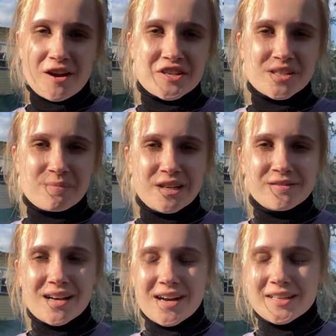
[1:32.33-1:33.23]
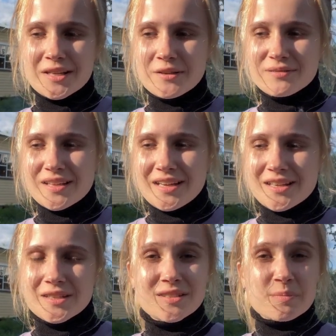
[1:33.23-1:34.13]
Russians believe that if they
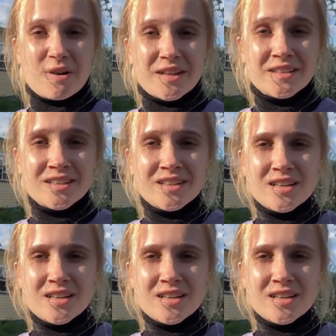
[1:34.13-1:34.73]
kill a spider